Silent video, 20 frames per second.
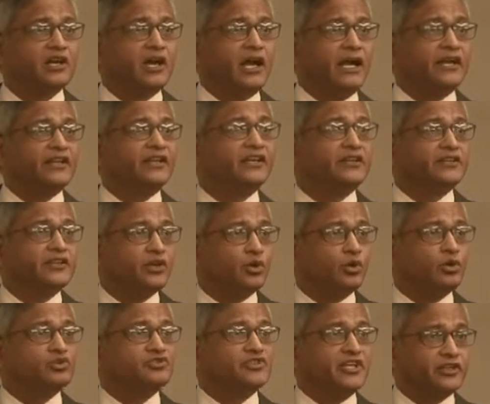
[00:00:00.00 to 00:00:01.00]
and then the
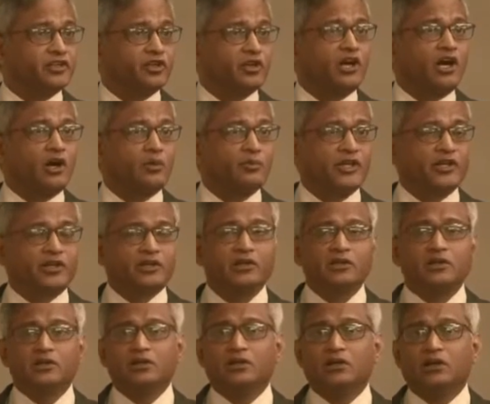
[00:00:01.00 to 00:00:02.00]
whole central government
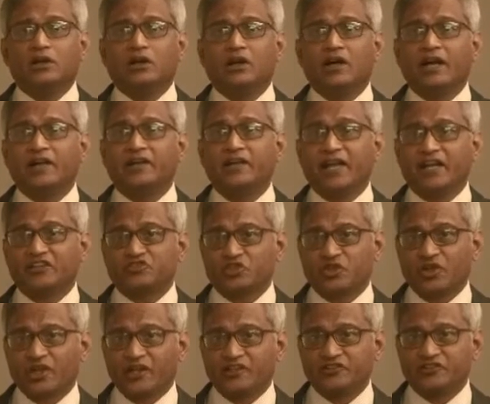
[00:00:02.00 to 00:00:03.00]
uh, had
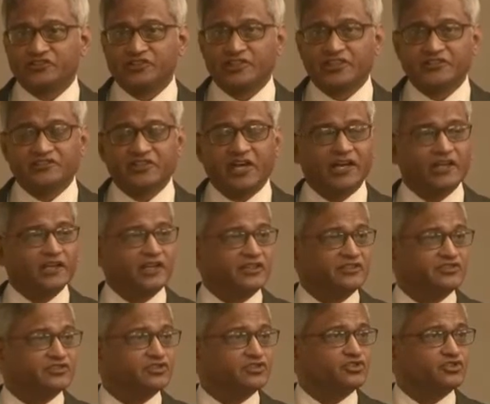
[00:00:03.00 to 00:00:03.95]
nationalized these islands.